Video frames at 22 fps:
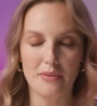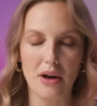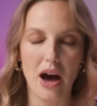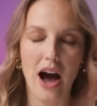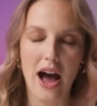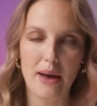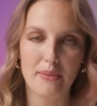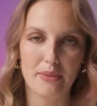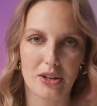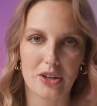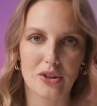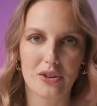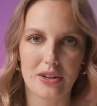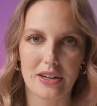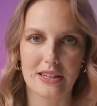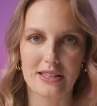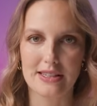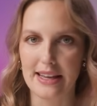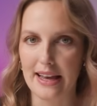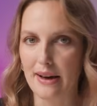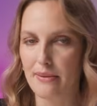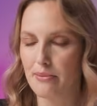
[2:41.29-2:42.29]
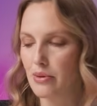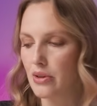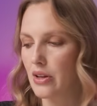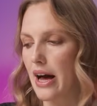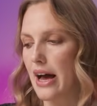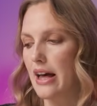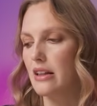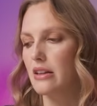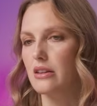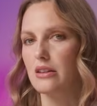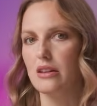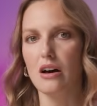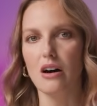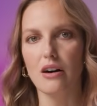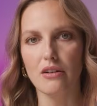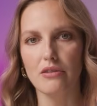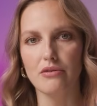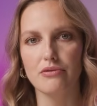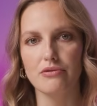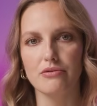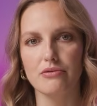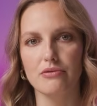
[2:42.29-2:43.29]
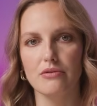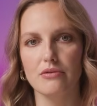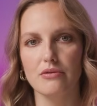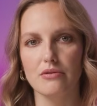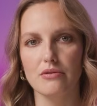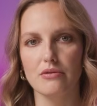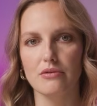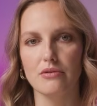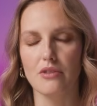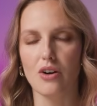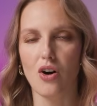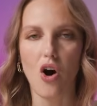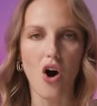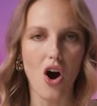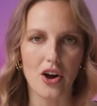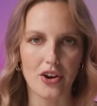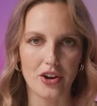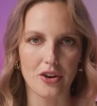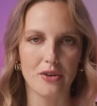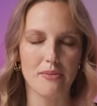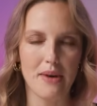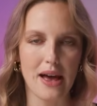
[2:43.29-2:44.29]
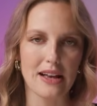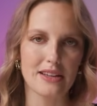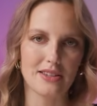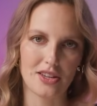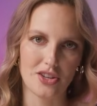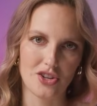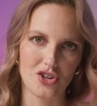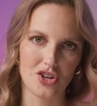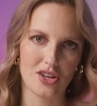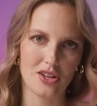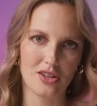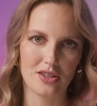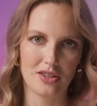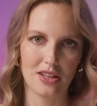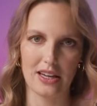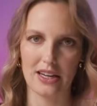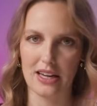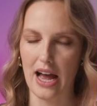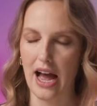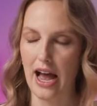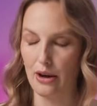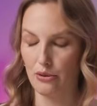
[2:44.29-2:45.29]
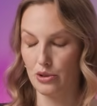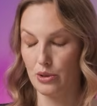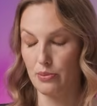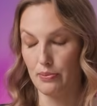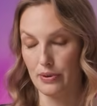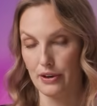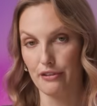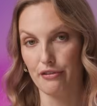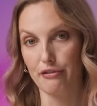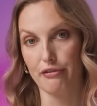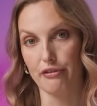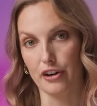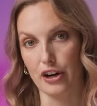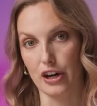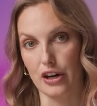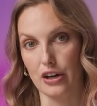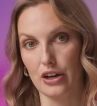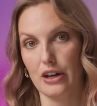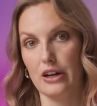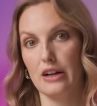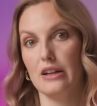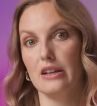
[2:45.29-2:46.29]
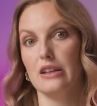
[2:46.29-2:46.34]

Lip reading: I'm a good example. I love audio messages. I would prefer,